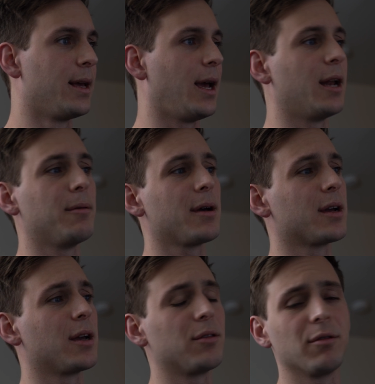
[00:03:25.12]
And I'm not
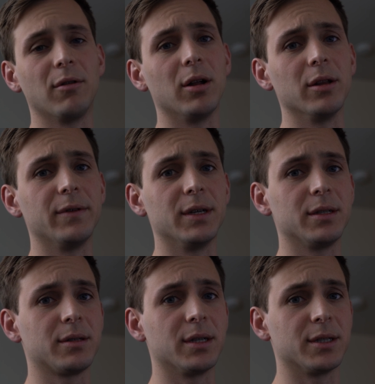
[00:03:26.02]
going to go through all of
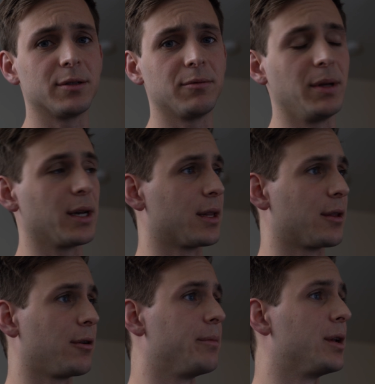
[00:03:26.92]
it because this would be like a
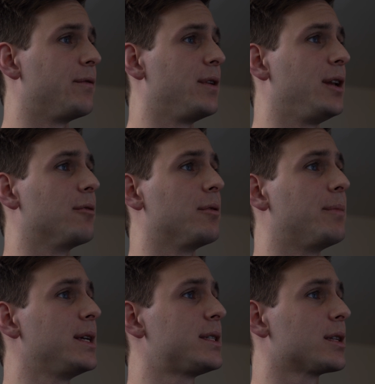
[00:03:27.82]
30-minute video, but
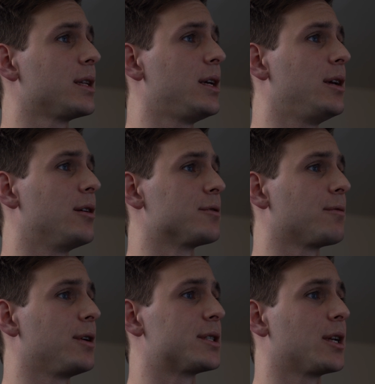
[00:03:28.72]
basically here's
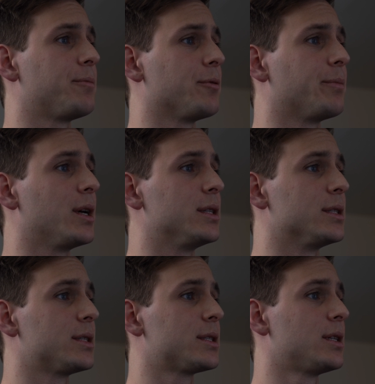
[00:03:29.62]
where you set up your
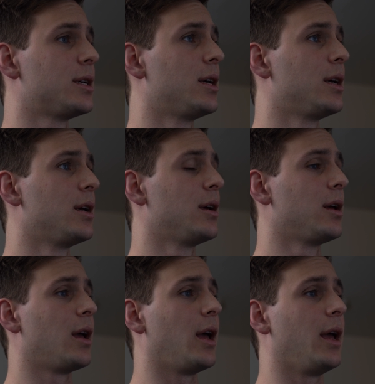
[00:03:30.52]
buttons
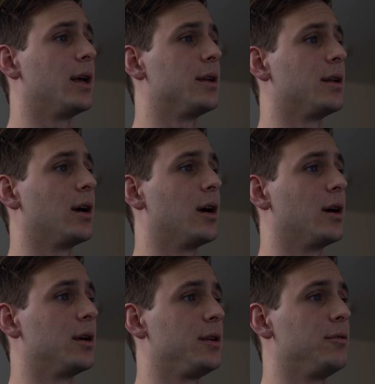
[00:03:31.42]
and
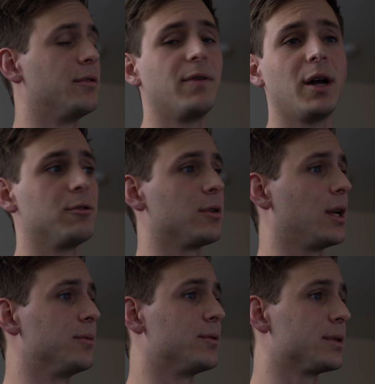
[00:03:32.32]
you define your
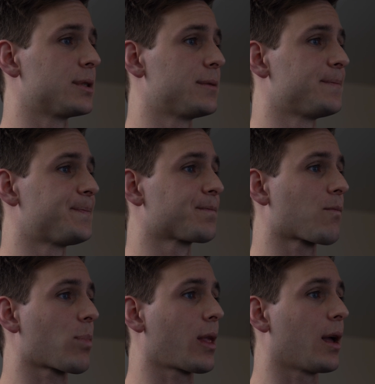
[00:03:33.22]
labels.
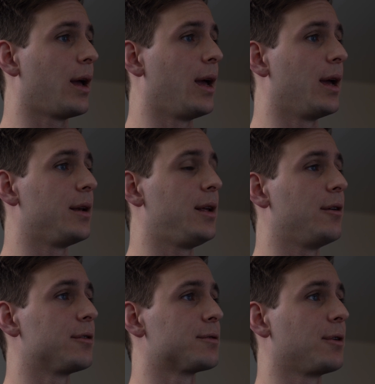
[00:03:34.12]
And
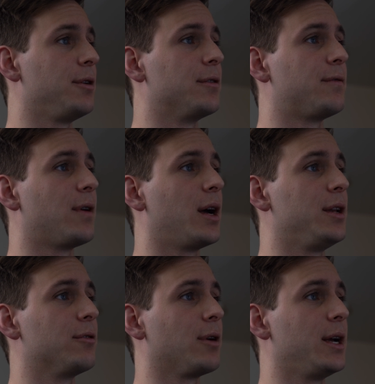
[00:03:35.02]
here's where you
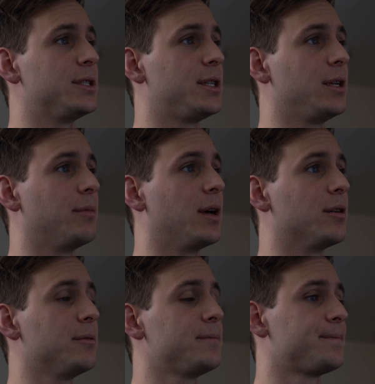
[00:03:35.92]
define your
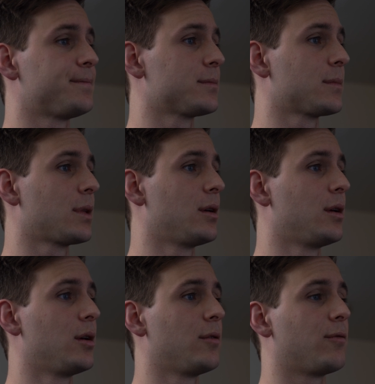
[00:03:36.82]
HTML
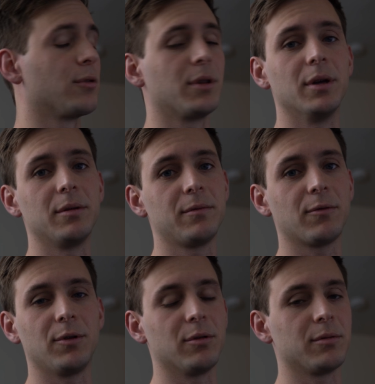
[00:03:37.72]
for
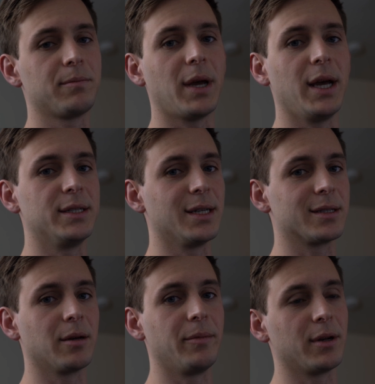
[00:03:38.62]
your page that's
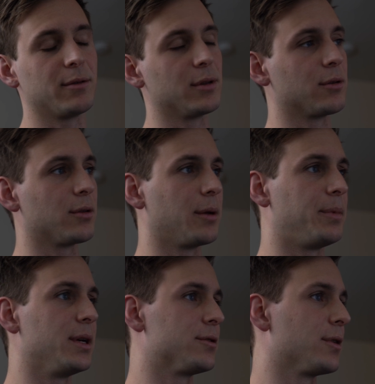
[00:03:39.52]
going to be on your local
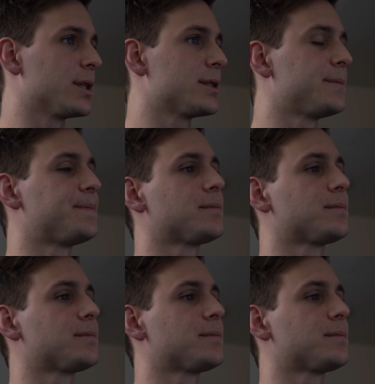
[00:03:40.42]
IP address.